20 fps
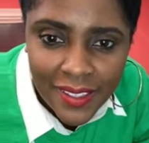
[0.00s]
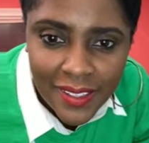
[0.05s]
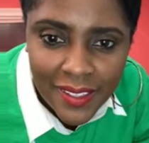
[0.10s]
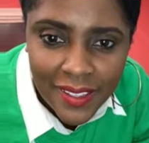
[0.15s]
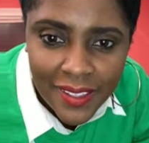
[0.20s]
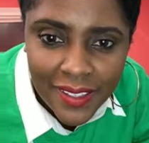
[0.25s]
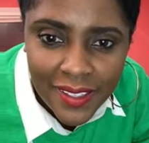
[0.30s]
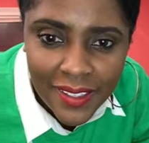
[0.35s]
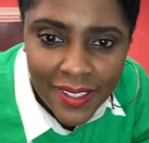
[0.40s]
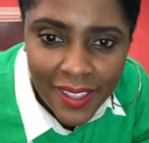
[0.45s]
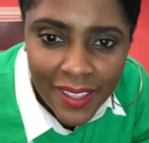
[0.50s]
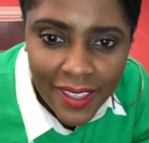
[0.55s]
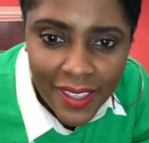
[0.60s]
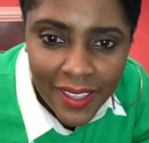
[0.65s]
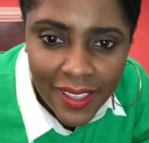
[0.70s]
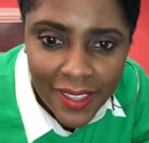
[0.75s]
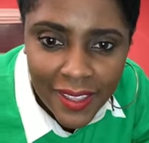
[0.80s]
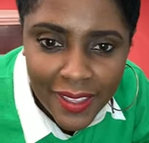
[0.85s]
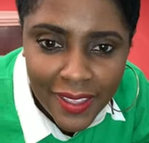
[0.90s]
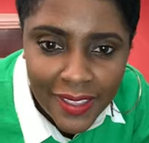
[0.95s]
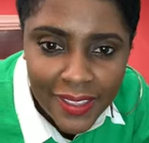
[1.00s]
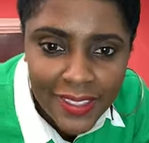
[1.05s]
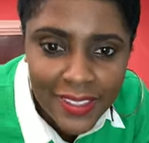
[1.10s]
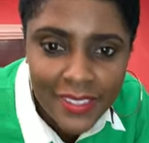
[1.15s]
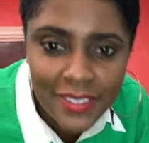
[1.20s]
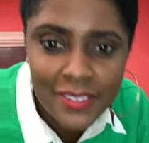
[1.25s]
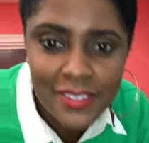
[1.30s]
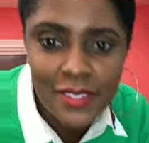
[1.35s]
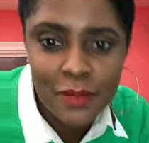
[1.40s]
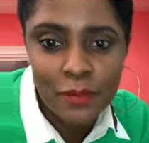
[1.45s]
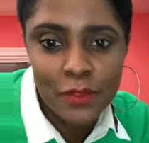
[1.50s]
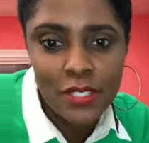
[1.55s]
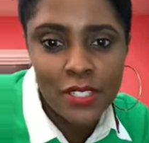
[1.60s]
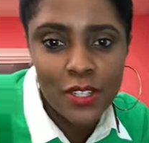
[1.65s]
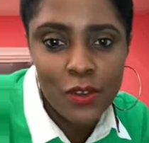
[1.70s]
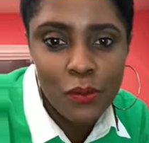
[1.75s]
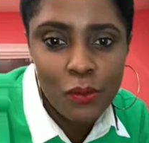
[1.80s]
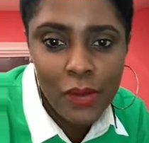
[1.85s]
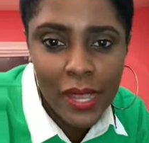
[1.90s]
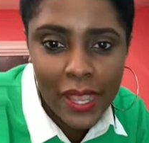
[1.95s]
Hey, so
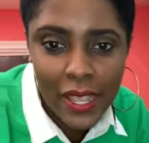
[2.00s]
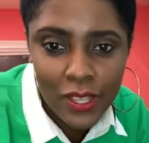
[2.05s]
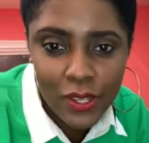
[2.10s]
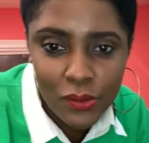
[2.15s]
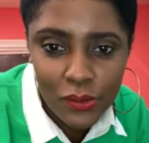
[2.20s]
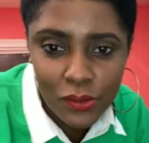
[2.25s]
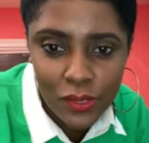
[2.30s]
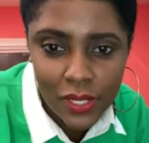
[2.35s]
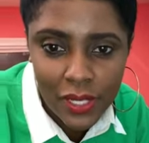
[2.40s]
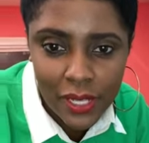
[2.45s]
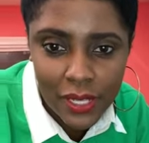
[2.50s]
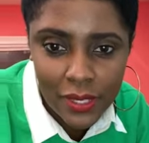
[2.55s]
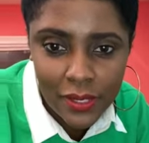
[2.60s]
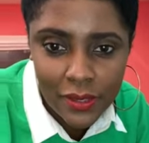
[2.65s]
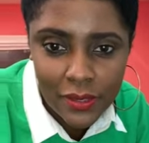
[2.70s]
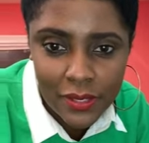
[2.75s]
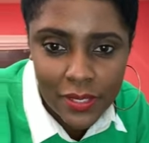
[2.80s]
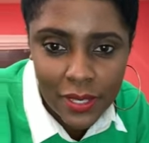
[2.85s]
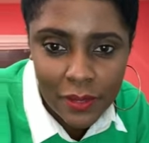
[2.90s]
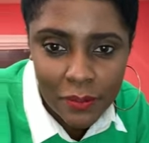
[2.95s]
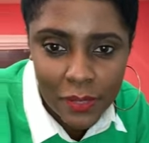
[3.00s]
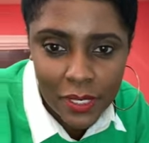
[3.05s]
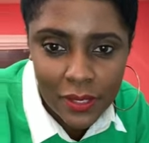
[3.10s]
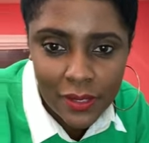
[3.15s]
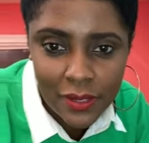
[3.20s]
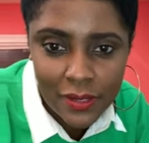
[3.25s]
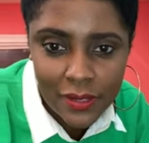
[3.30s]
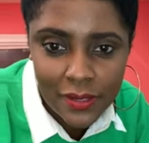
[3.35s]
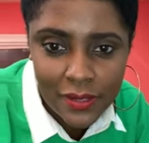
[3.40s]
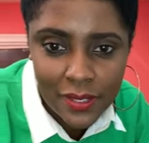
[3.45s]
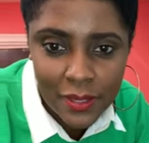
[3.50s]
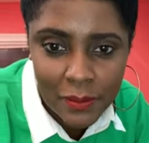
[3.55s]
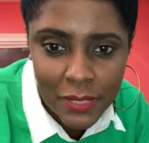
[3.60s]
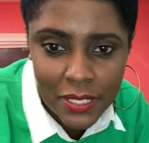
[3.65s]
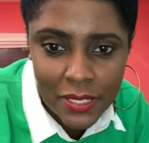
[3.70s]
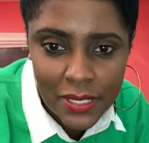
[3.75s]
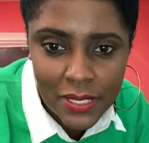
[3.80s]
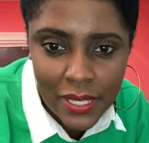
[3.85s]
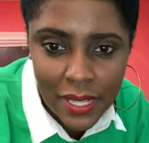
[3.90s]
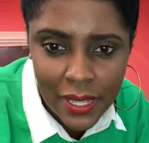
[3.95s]
why you late, Demi
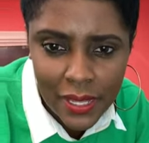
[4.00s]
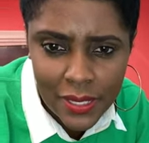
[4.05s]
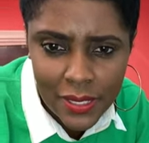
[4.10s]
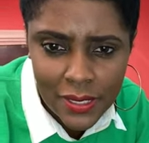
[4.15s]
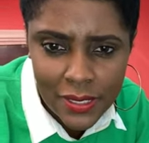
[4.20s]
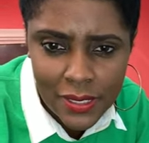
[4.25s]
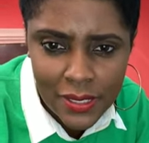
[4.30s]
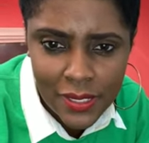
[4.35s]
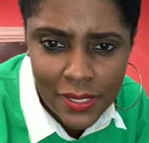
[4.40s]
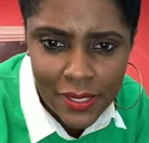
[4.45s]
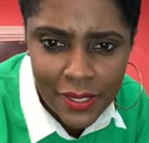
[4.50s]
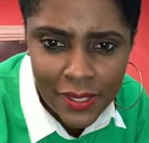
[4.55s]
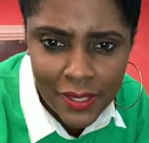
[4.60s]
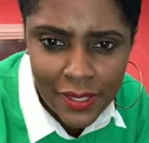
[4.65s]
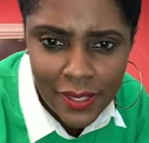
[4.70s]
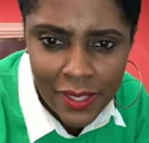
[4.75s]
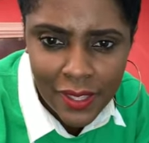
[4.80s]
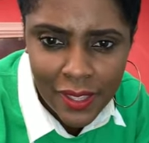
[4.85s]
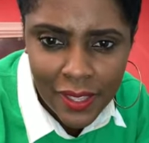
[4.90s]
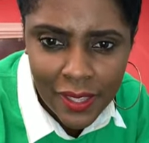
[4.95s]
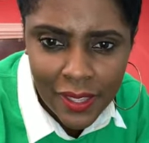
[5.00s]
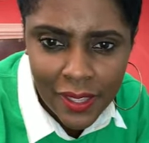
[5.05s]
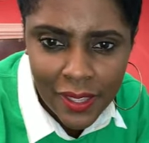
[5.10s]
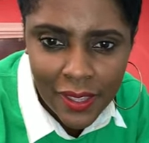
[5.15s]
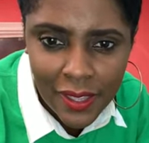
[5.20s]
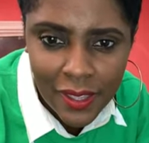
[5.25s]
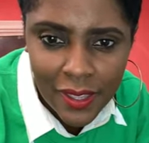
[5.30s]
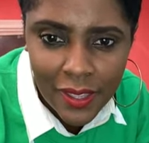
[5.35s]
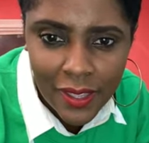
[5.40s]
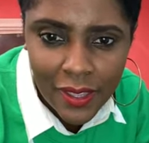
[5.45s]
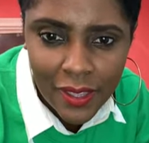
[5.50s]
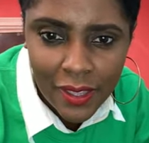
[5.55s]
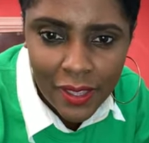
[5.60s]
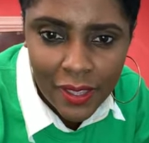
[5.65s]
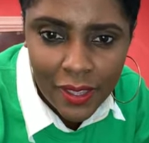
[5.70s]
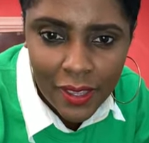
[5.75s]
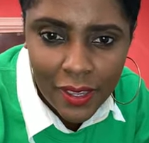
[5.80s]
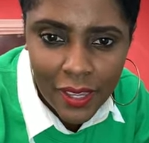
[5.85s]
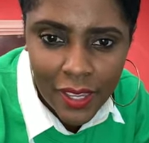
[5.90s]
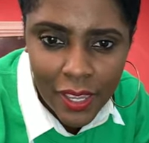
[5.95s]
Designs?
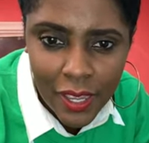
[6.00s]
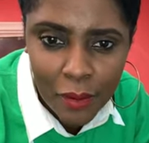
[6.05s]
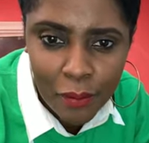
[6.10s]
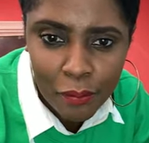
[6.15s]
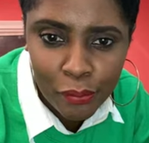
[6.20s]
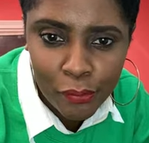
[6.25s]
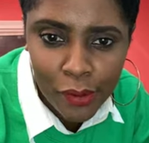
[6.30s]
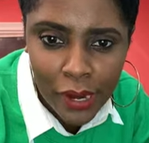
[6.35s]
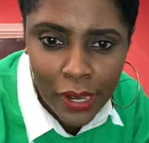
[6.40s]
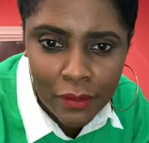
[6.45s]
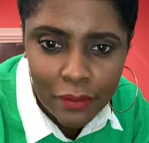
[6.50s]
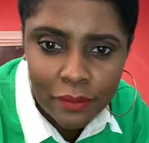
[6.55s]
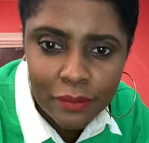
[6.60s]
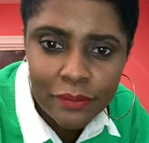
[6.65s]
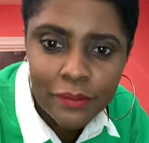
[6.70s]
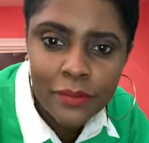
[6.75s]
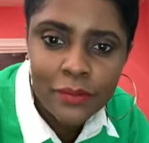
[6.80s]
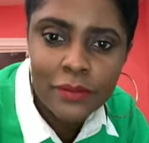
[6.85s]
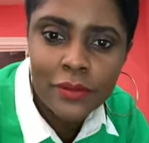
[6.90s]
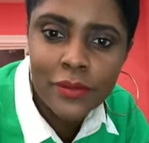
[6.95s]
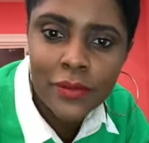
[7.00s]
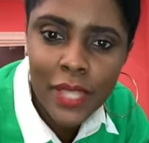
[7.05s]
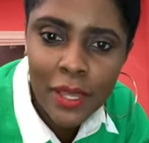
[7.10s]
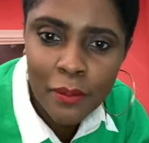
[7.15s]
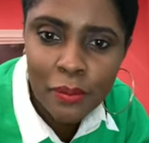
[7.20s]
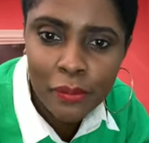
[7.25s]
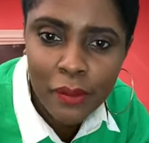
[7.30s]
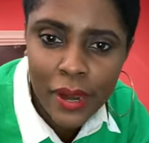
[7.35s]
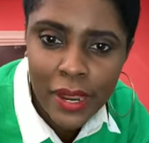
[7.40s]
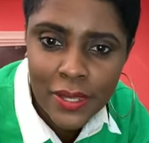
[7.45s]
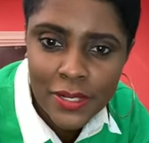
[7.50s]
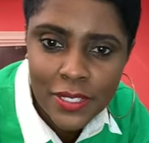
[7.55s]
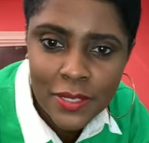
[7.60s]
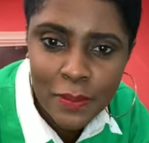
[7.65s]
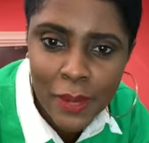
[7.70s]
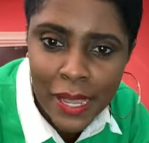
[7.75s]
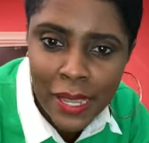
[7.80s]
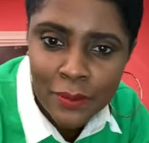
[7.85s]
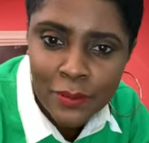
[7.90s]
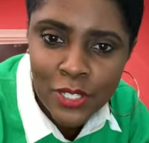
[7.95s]
And not Bronze
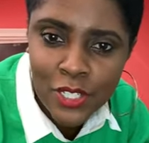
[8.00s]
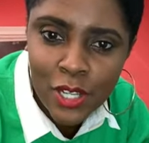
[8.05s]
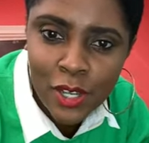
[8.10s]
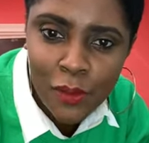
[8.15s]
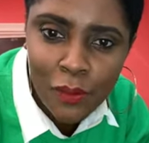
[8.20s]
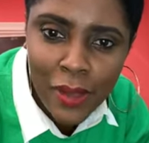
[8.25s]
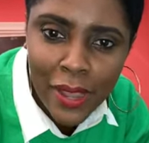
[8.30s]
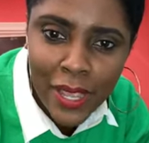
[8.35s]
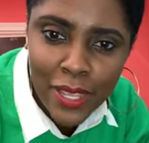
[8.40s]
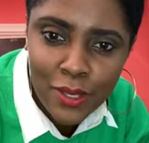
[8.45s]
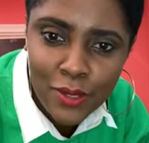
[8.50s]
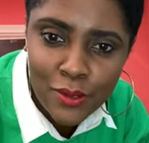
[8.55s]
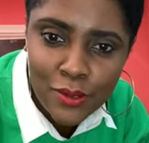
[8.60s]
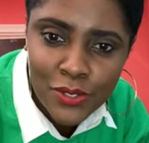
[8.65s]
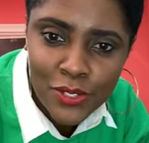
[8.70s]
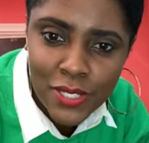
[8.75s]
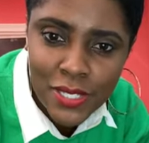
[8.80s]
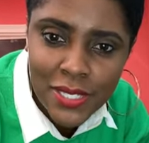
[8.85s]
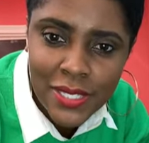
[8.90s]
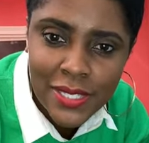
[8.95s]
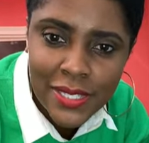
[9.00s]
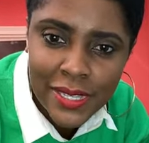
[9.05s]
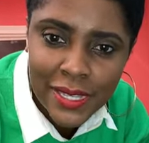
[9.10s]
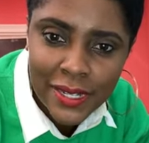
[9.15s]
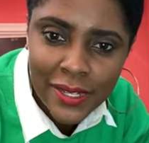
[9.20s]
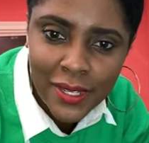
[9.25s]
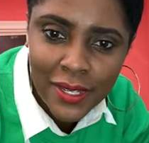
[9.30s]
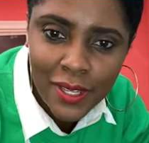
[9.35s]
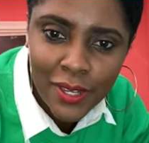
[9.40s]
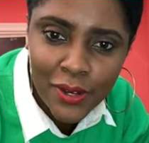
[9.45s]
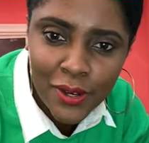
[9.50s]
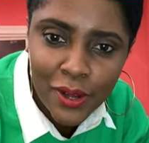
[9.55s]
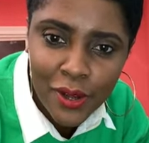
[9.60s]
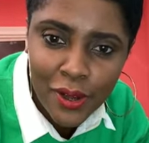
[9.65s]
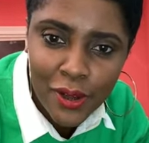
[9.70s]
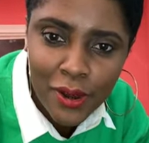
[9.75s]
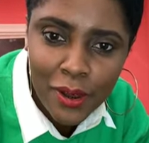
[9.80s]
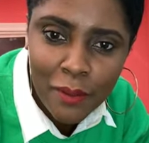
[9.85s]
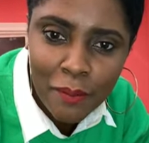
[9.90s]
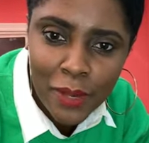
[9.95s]
Bombshell. Why you just getting here, girl?
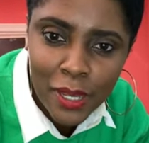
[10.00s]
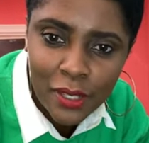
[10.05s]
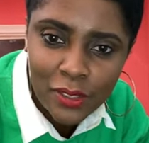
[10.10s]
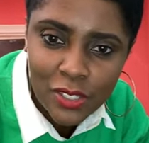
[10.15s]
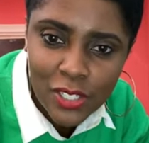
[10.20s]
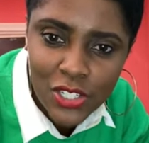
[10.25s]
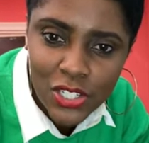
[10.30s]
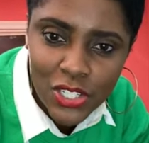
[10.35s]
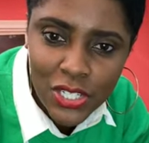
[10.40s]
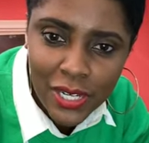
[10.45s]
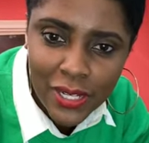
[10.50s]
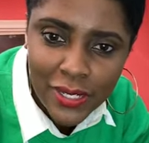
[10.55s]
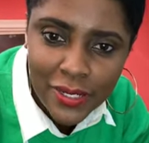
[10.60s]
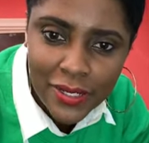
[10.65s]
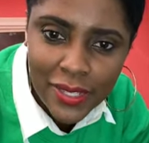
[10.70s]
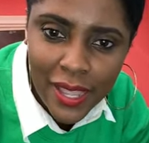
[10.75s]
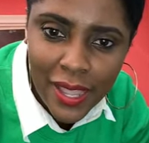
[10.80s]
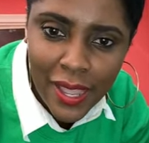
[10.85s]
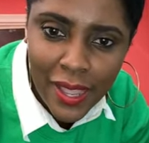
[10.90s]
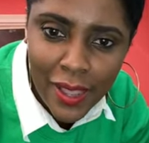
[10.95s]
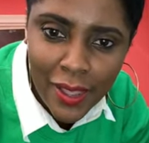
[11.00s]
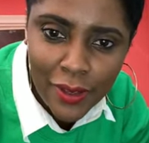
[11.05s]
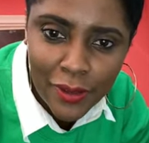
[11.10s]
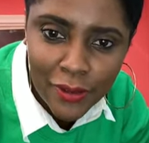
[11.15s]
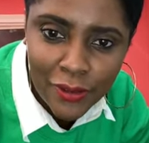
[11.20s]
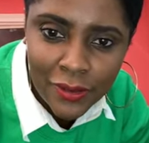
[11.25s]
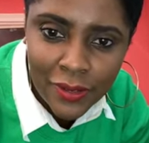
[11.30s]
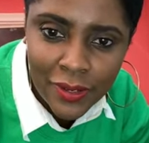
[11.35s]
I'm about to shut it down.